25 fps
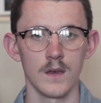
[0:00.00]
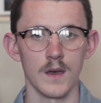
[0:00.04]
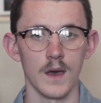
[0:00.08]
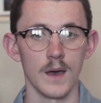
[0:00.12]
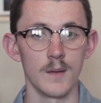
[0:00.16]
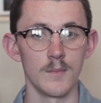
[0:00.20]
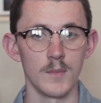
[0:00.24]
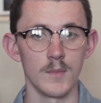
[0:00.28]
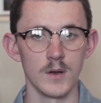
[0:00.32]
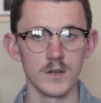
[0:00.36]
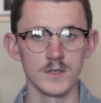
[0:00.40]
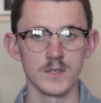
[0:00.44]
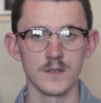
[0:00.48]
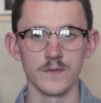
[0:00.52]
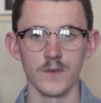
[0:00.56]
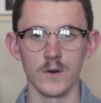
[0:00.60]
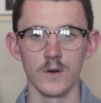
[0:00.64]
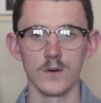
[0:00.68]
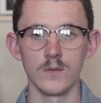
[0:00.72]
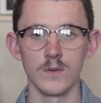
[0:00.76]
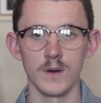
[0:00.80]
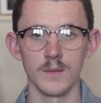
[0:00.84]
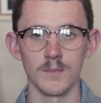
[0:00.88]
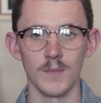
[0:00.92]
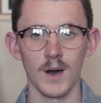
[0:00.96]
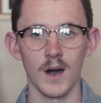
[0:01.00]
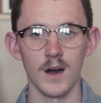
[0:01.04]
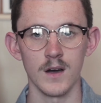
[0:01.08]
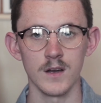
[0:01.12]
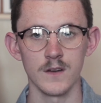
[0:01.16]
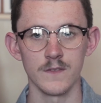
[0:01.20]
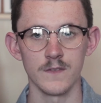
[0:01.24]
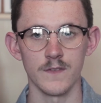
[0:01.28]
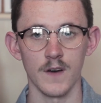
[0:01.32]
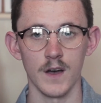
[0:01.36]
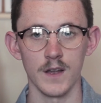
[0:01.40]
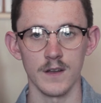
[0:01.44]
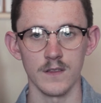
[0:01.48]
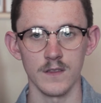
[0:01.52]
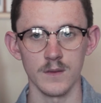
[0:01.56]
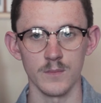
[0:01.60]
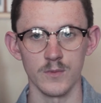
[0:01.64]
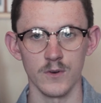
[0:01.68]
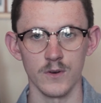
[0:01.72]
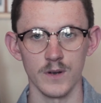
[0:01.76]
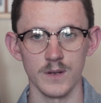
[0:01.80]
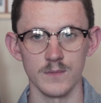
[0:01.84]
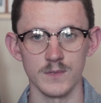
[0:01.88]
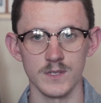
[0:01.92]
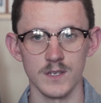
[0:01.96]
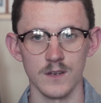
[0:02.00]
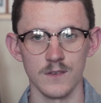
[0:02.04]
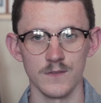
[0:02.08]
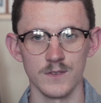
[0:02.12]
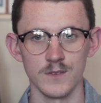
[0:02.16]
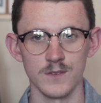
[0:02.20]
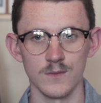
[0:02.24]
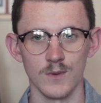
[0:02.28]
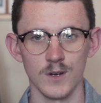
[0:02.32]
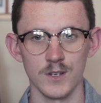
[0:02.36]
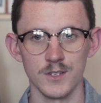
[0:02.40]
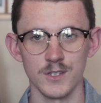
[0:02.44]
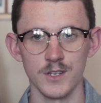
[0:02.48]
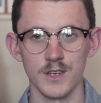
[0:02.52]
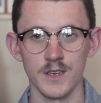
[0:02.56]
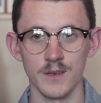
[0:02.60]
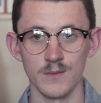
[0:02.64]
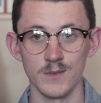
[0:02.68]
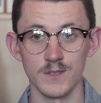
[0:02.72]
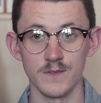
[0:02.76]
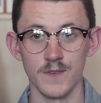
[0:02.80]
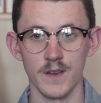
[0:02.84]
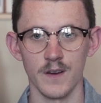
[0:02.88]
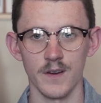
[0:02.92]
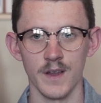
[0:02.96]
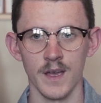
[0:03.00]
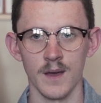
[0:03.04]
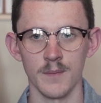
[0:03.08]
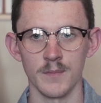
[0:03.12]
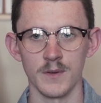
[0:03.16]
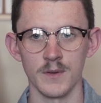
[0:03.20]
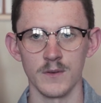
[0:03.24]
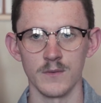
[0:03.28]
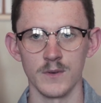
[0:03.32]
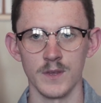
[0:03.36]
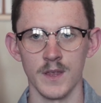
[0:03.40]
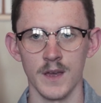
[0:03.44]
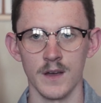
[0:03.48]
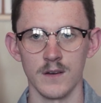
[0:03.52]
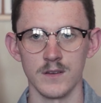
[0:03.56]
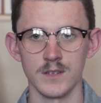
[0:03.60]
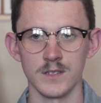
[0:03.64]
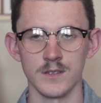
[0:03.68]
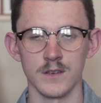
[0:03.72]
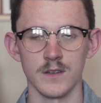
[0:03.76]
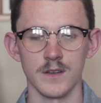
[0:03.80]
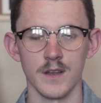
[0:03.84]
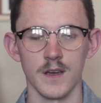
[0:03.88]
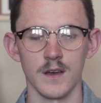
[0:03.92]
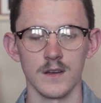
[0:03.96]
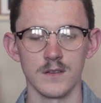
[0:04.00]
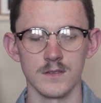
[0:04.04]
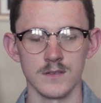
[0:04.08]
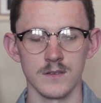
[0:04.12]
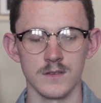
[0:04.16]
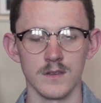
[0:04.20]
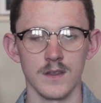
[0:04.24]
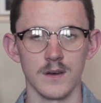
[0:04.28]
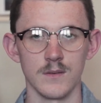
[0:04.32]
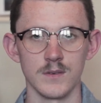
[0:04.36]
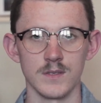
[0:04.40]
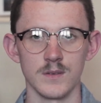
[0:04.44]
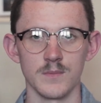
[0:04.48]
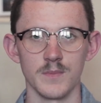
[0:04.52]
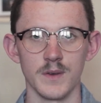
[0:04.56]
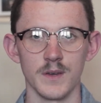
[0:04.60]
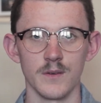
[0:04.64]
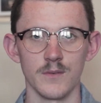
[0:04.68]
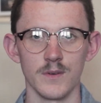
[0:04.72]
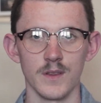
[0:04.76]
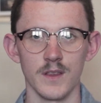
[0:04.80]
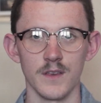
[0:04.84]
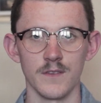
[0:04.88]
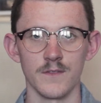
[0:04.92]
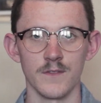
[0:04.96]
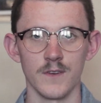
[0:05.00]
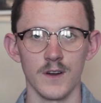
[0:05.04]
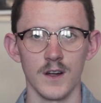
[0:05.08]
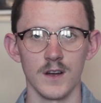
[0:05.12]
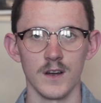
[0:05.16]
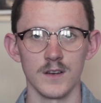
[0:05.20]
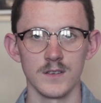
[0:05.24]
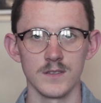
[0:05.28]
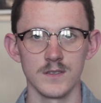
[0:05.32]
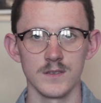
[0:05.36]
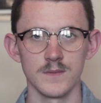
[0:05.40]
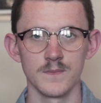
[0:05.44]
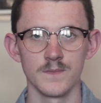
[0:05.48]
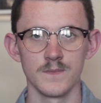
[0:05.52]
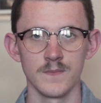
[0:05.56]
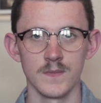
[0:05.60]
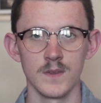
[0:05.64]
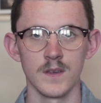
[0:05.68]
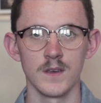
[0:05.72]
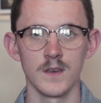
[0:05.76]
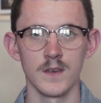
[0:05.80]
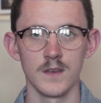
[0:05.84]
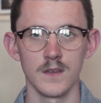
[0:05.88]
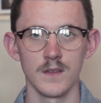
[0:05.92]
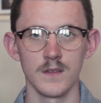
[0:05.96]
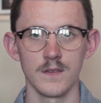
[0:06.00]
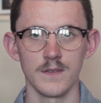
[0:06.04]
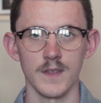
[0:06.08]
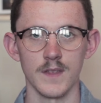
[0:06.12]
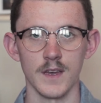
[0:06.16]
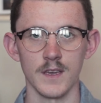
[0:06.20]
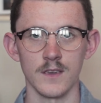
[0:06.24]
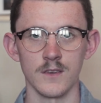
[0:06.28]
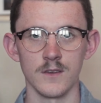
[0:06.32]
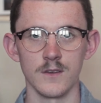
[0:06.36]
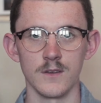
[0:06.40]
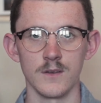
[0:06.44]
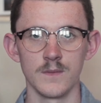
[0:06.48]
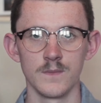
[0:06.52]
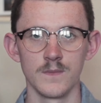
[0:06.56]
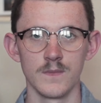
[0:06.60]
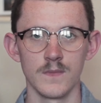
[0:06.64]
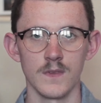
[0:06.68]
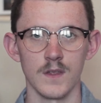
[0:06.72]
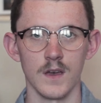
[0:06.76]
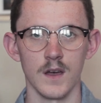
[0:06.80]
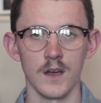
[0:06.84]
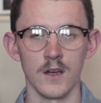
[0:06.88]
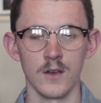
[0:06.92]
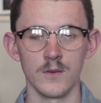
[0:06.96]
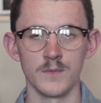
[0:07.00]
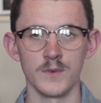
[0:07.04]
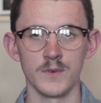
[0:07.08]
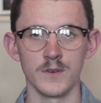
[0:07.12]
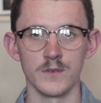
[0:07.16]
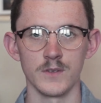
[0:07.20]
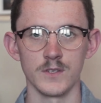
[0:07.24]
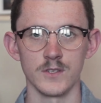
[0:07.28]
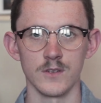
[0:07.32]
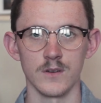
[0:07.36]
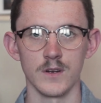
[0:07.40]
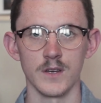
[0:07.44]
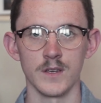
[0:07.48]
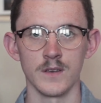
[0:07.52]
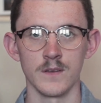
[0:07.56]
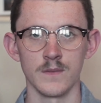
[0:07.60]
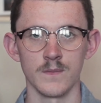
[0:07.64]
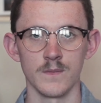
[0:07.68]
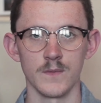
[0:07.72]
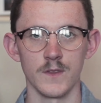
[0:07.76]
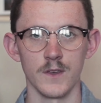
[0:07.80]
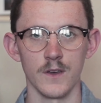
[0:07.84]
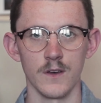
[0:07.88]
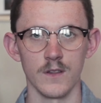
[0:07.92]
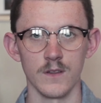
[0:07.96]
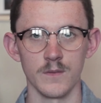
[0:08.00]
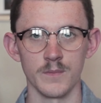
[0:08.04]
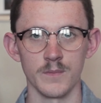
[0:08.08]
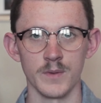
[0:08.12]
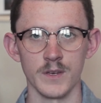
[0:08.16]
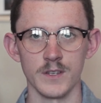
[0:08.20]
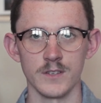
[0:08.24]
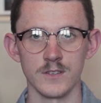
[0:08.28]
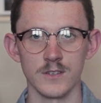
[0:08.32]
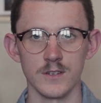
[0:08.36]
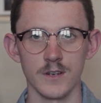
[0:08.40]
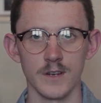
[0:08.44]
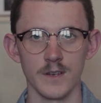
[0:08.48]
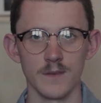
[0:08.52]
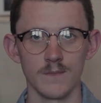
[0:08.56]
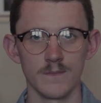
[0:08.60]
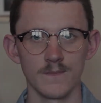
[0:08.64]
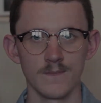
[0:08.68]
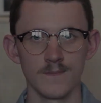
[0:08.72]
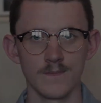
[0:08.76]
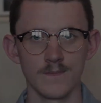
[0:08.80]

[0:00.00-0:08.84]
And most of all, when Mark finally brought himself to watch it, he was very happy with how it turned out, so that was a big relief for us. Thank you. I hope you enjoy The Earl of Pitt Street.